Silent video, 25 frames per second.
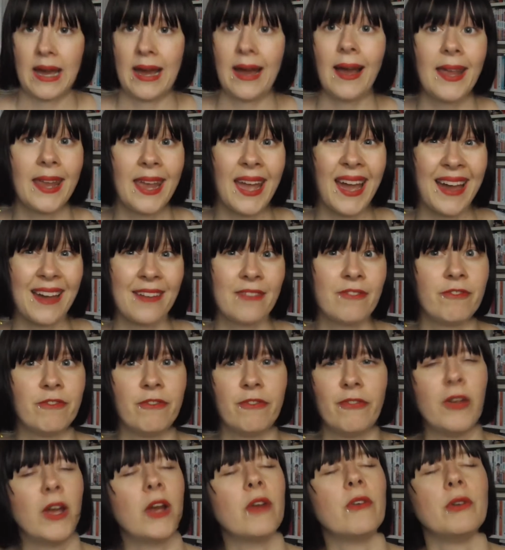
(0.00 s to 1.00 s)
I had
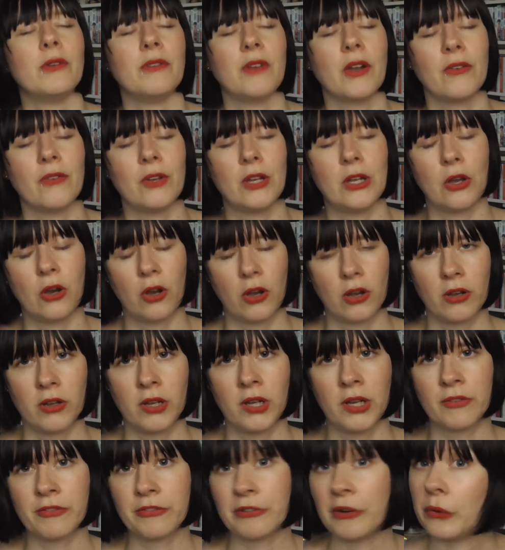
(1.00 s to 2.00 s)
very, very
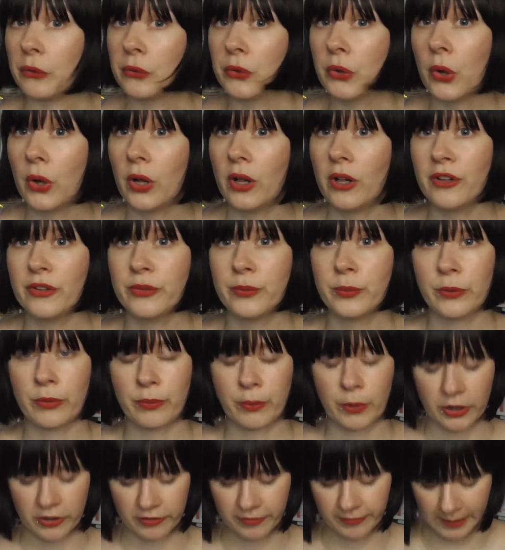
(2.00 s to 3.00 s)
long phone calls
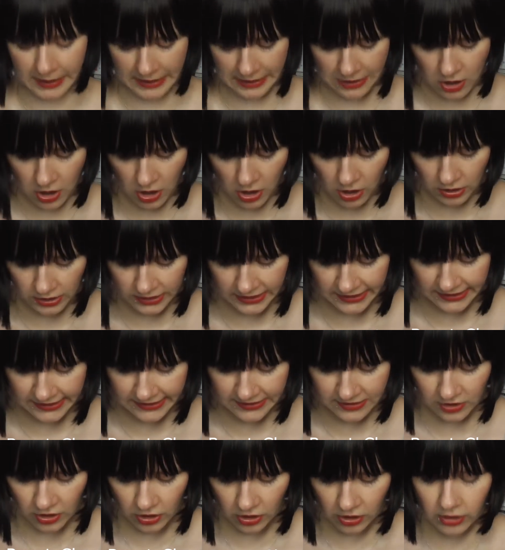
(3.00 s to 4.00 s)
with one of my
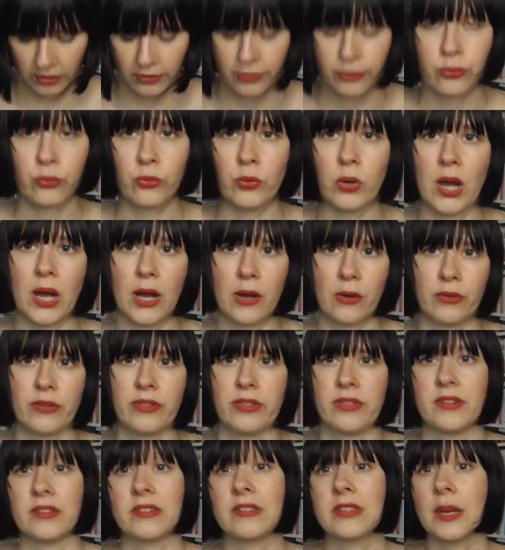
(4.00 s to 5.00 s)
colleagues all
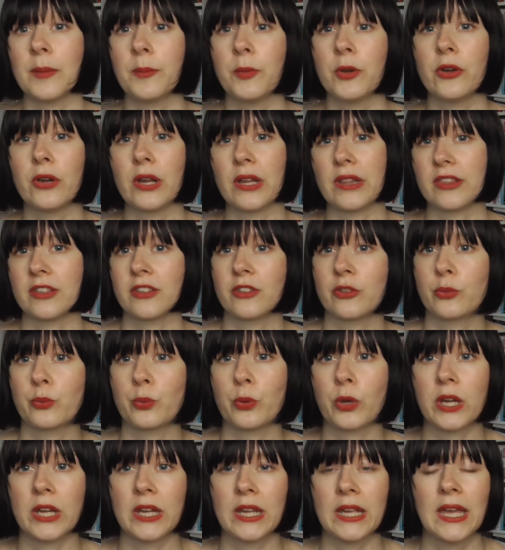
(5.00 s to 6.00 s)
throughout the summer and the
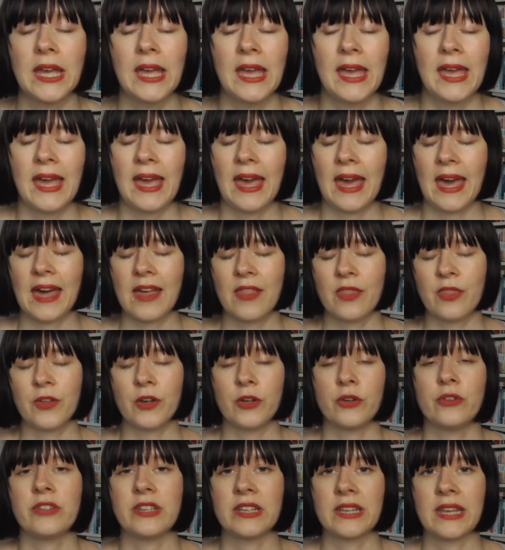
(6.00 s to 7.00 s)
spring. And
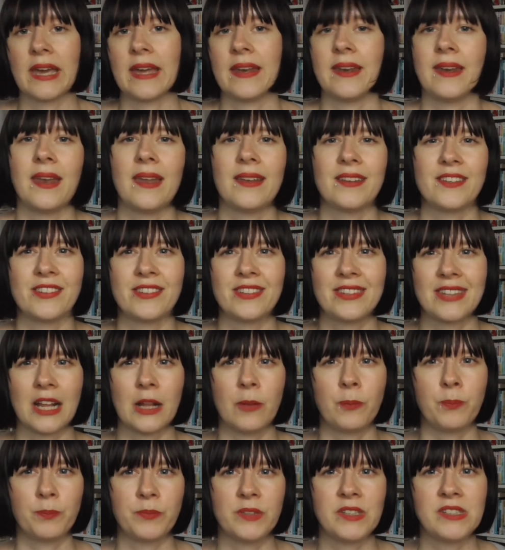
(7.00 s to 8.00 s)
those, again, just
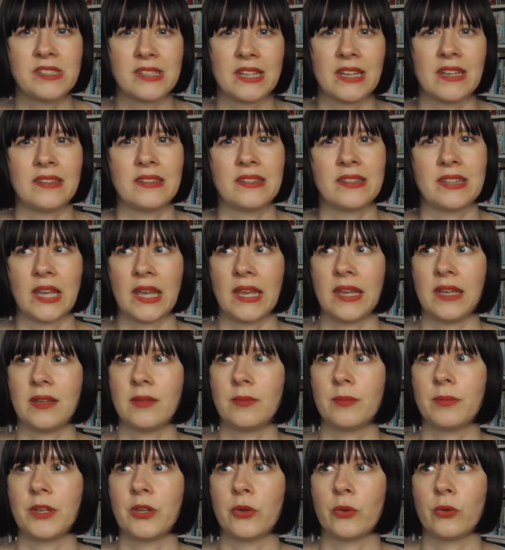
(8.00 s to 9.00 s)
helped me stay
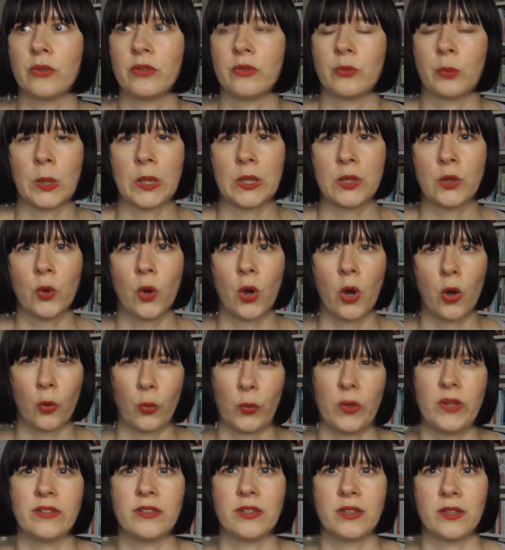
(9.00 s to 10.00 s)
sane, because when you're
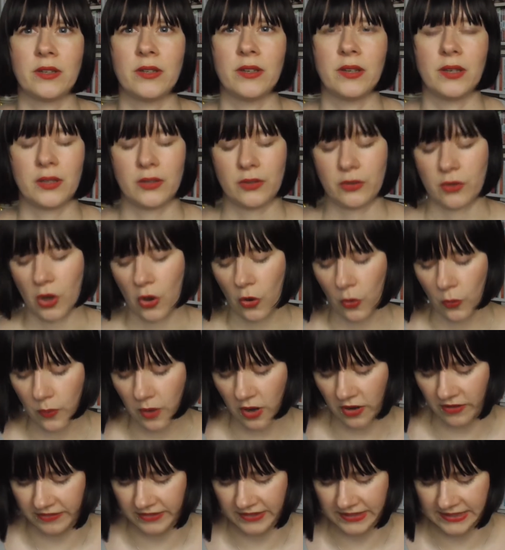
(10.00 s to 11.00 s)
always in home
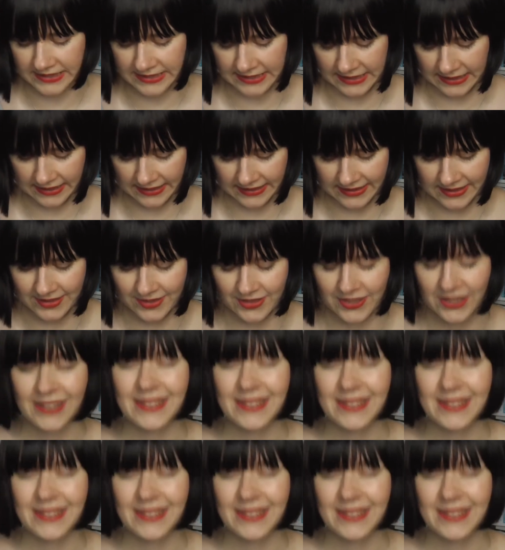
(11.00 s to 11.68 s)
office, it